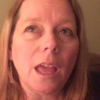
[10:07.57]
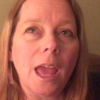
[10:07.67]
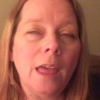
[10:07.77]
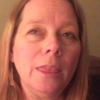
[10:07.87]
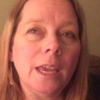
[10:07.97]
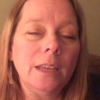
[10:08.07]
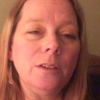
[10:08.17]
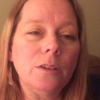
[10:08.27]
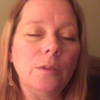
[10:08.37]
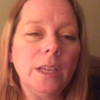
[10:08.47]
and then
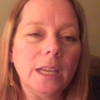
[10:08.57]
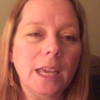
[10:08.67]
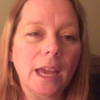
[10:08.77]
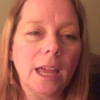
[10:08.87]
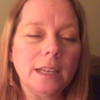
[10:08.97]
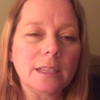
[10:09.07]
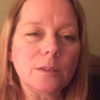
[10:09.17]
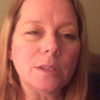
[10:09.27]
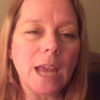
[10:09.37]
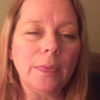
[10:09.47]
you don't eat again,
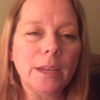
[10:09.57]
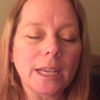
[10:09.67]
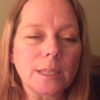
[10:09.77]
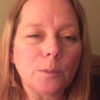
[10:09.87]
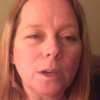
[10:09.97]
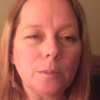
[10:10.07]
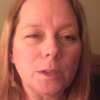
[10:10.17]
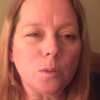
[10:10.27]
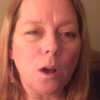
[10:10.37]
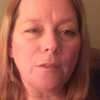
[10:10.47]
so 10 the next morning would
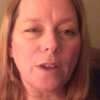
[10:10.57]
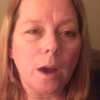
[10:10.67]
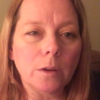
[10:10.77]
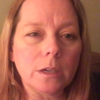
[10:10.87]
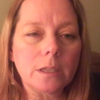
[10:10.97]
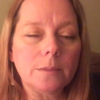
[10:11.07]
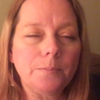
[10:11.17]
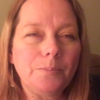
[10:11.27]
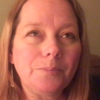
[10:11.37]
be 12 hours,